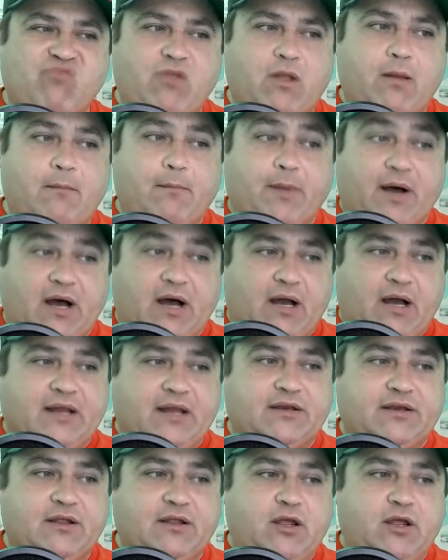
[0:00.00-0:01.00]

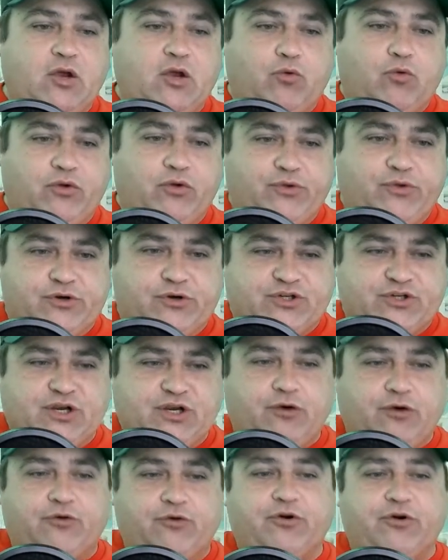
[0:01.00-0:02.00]
bond with your
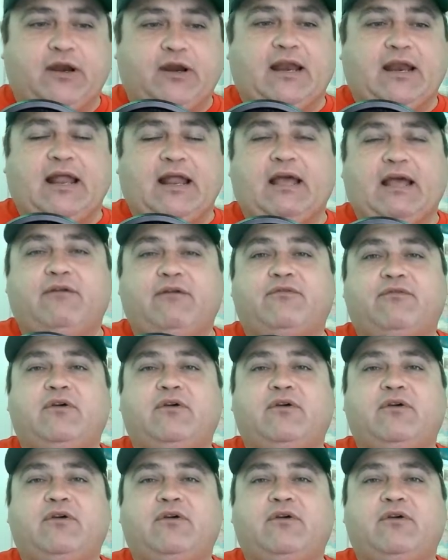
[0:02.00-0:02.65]
children and have